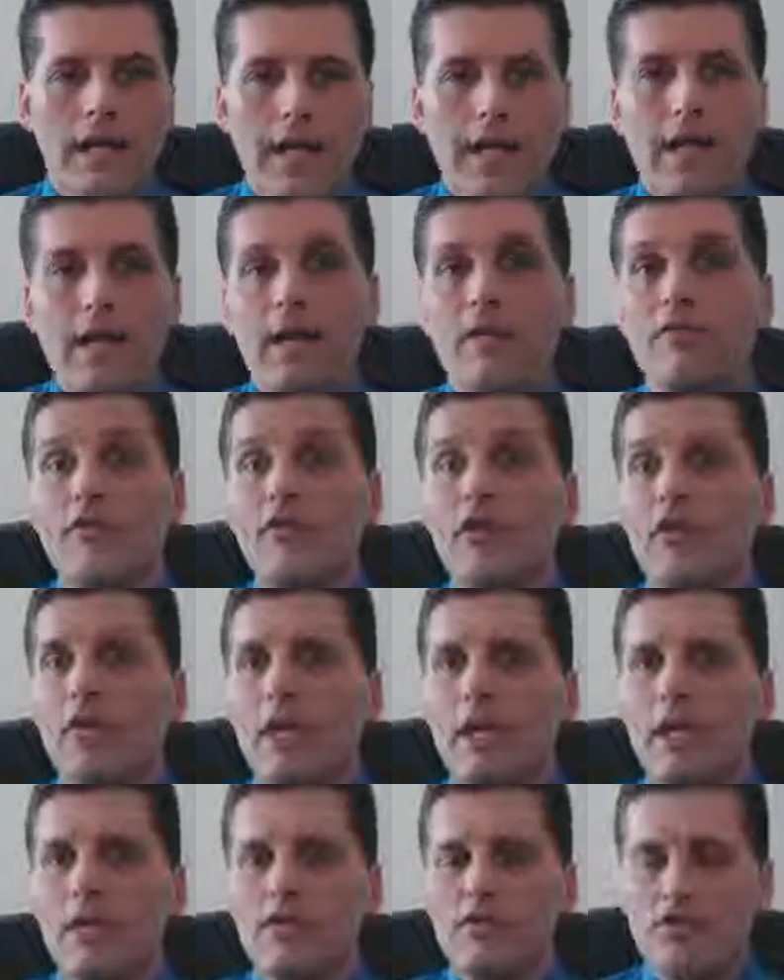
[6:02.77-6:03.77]
Again, if
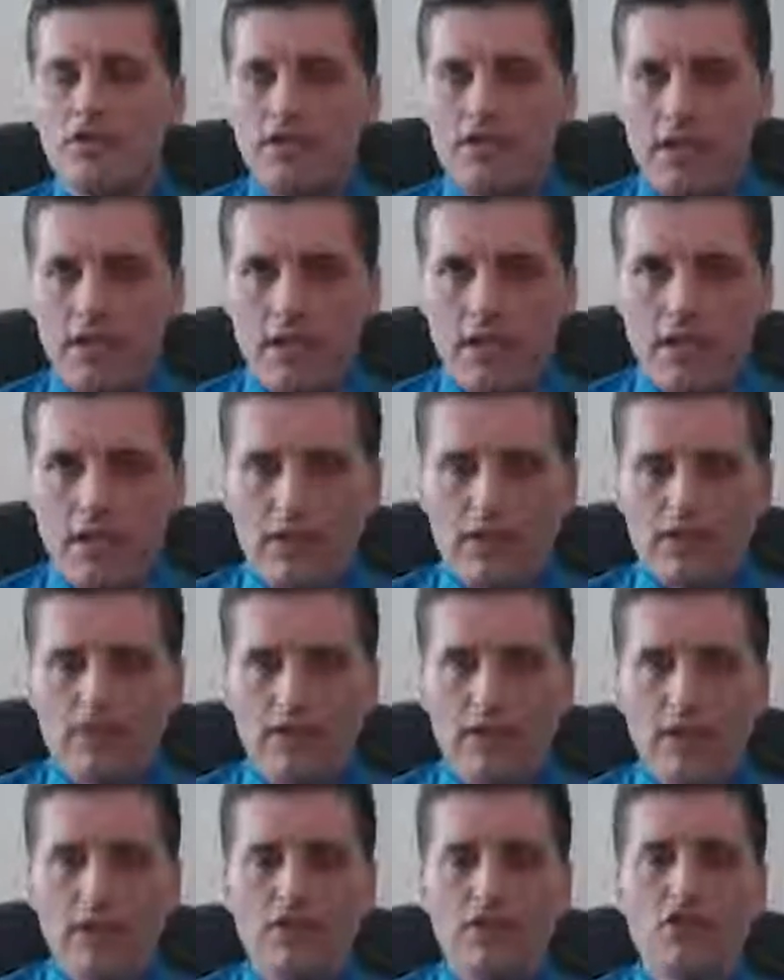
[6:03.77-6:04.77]
you're interested in these
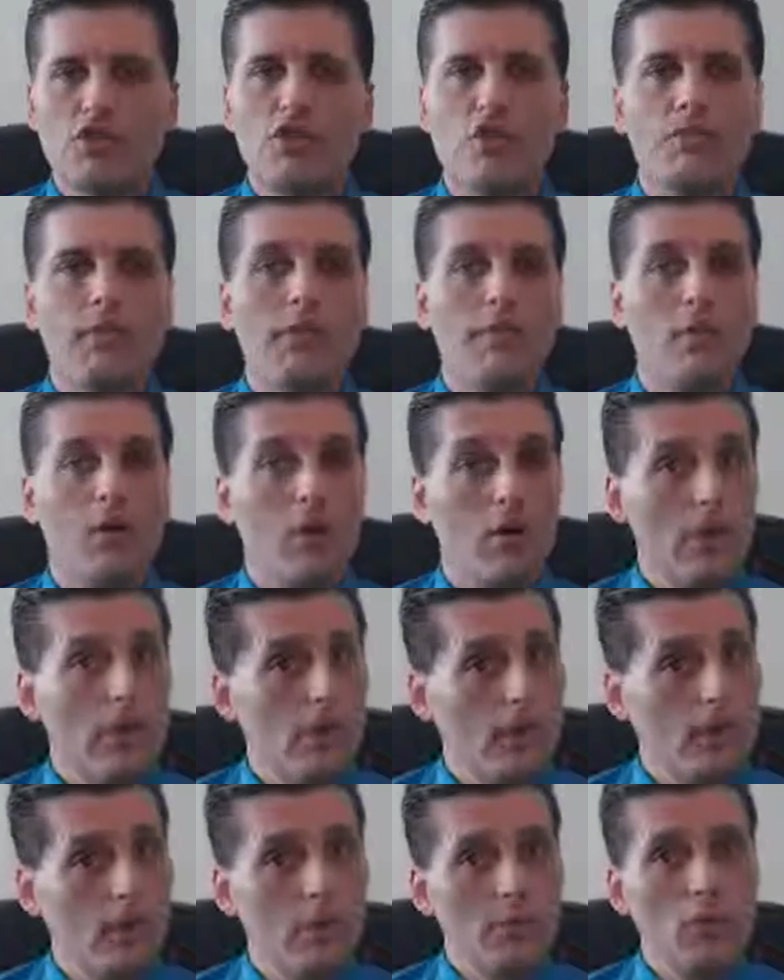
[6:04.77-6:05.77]
things, you should be
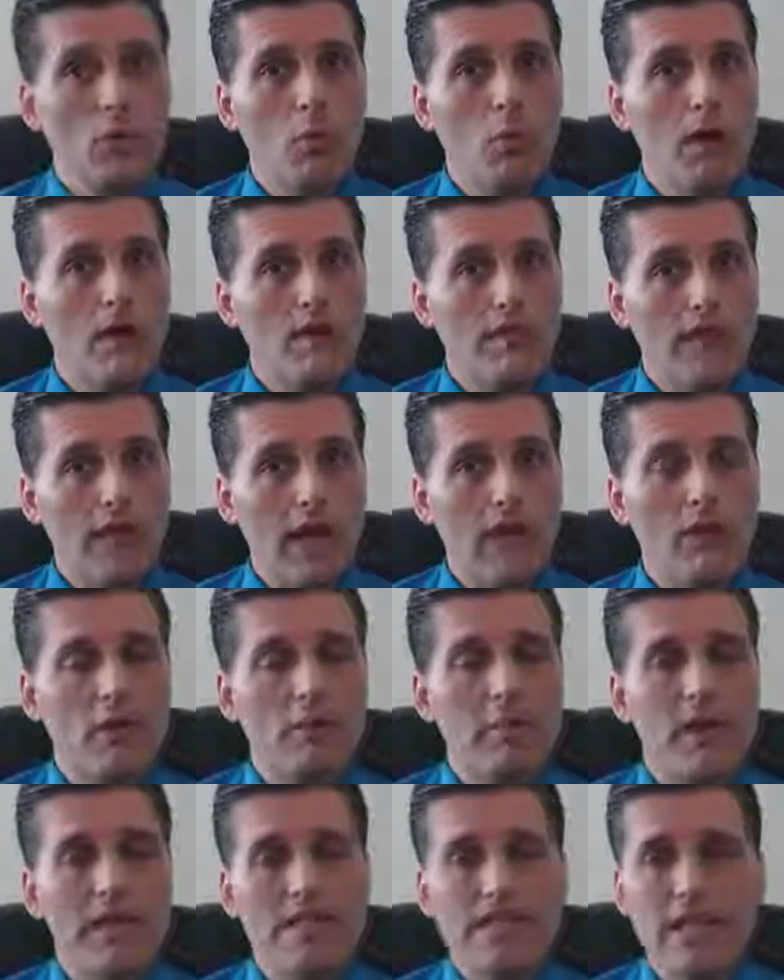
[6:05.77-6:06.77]
number one
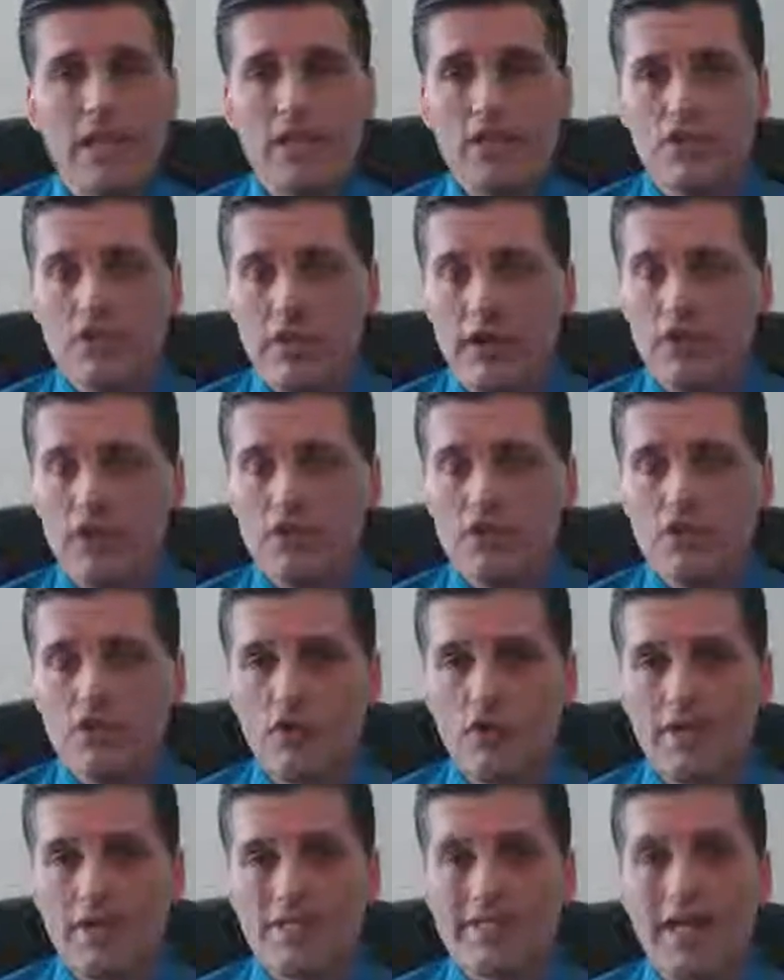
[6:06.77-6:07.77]
following my site,
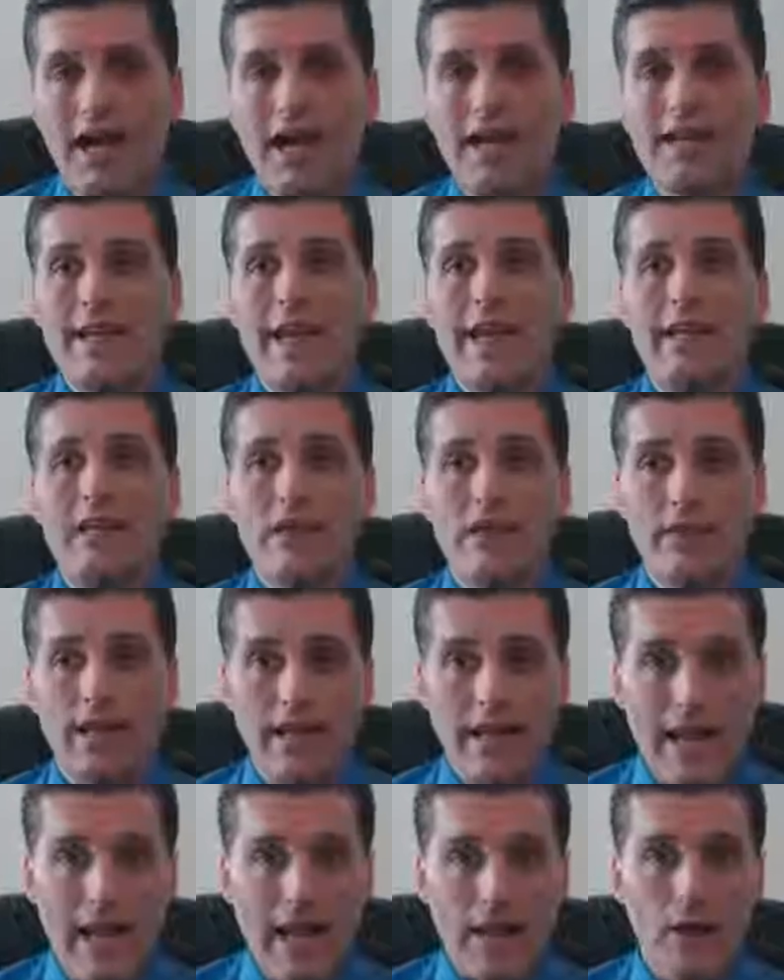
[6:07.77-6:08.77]
traderschoice.net,
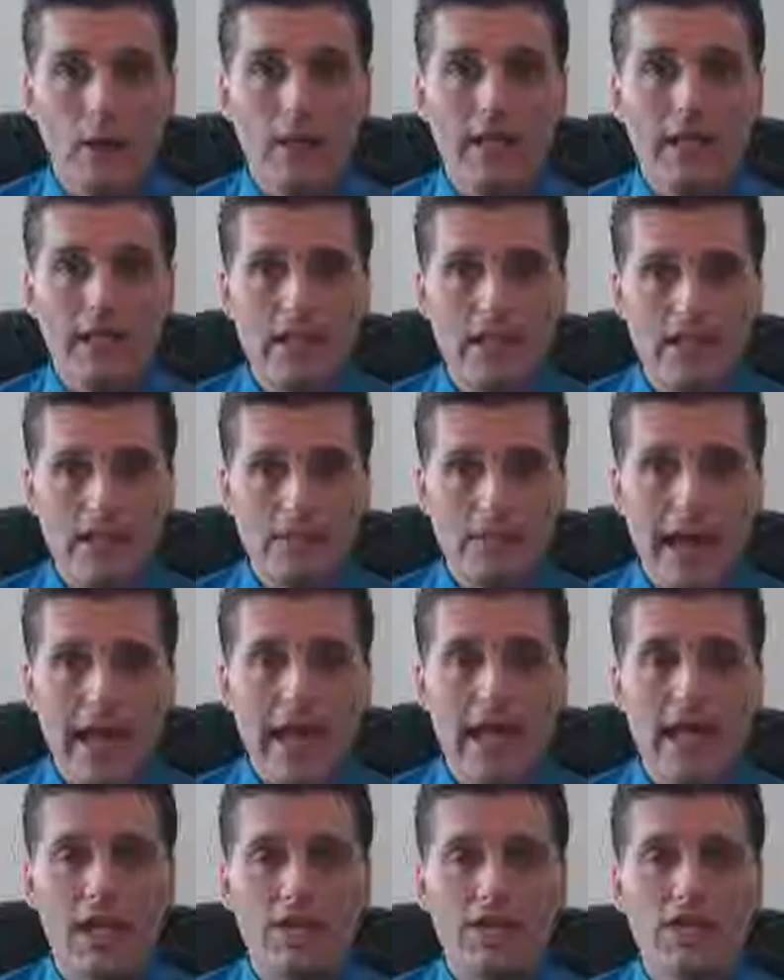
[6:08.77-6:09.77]
that equity list
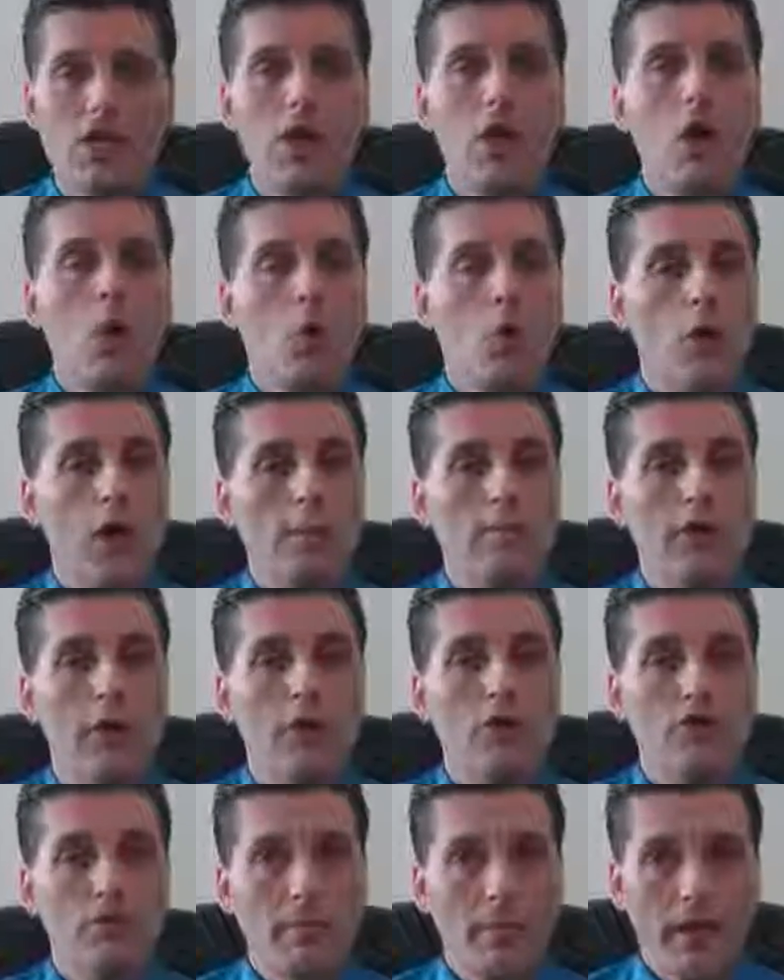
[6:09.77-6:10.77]
page where I
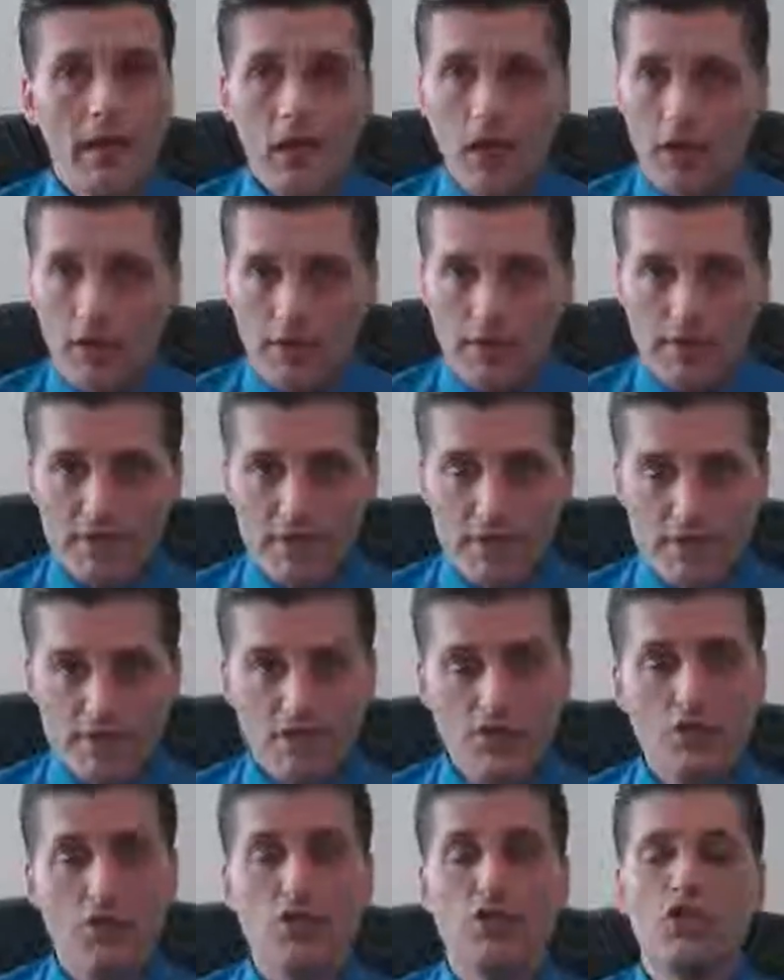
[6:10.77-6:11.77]
post my current
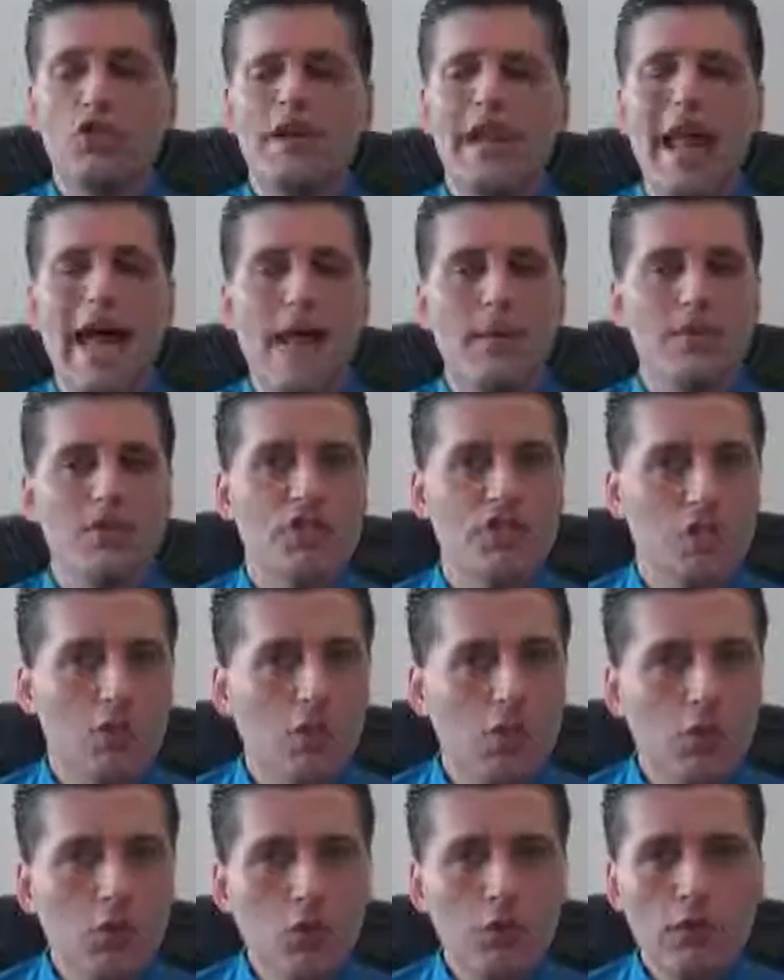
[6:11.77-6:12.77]
positions. You should
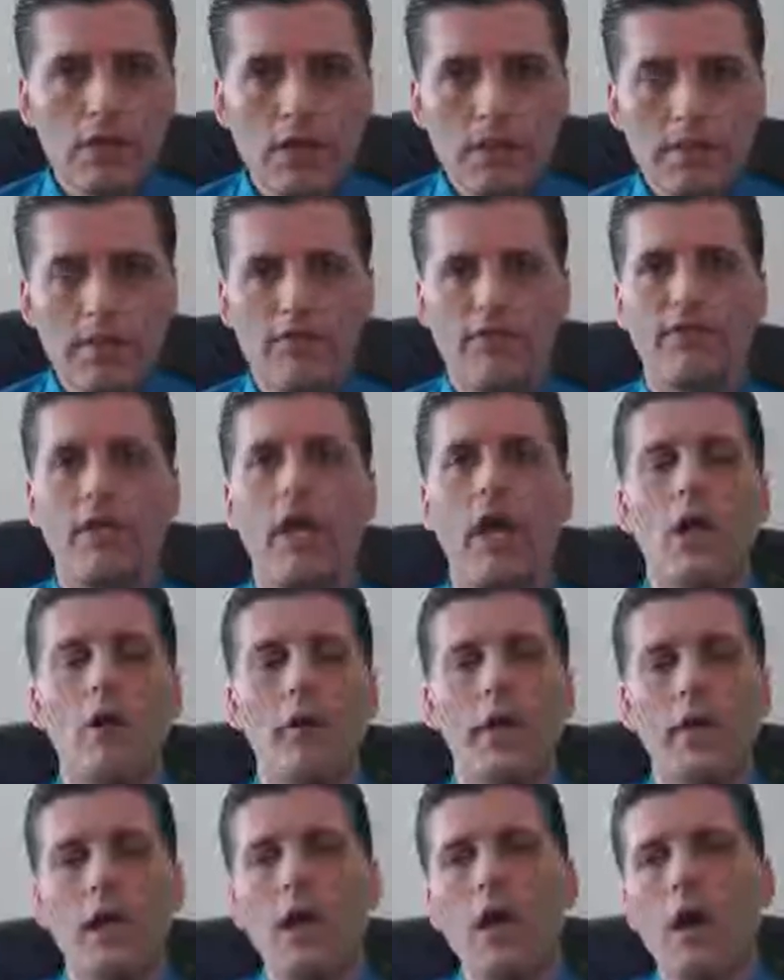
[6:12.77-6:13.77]
absolutely be
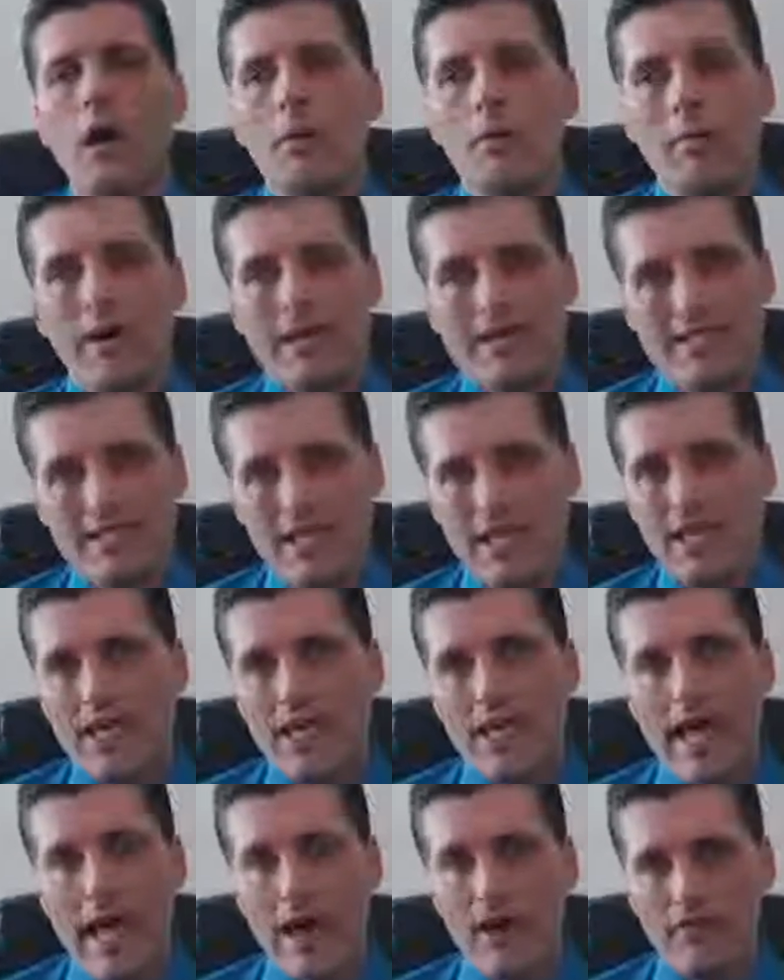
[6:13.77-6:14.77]
following my
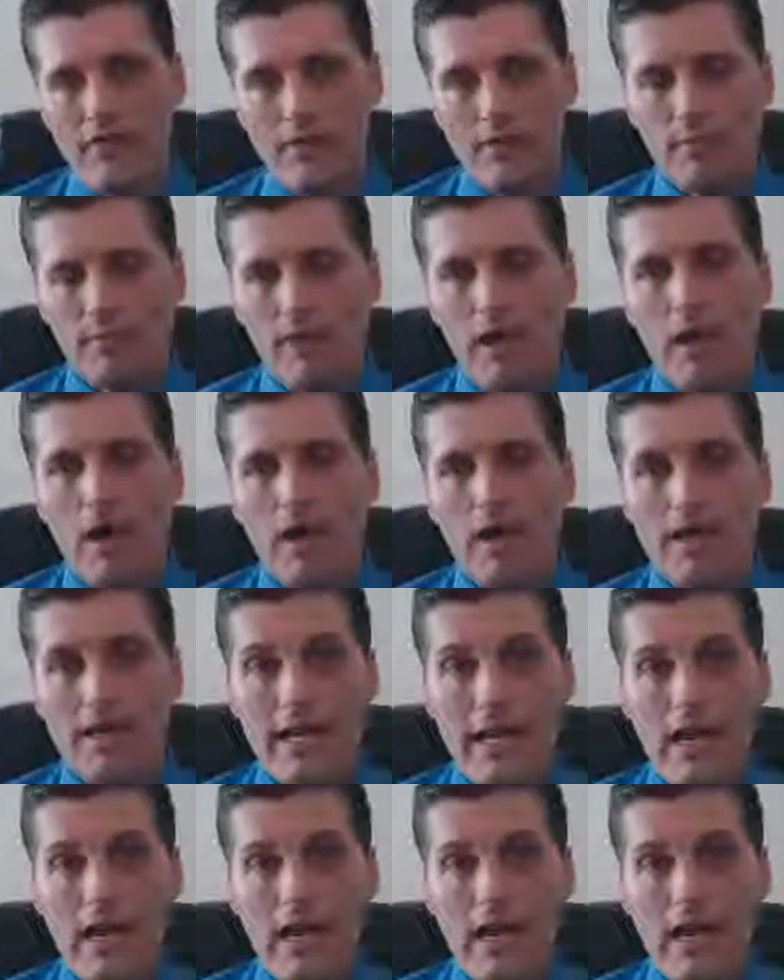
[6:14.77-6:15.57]
Seeking Alpha blog.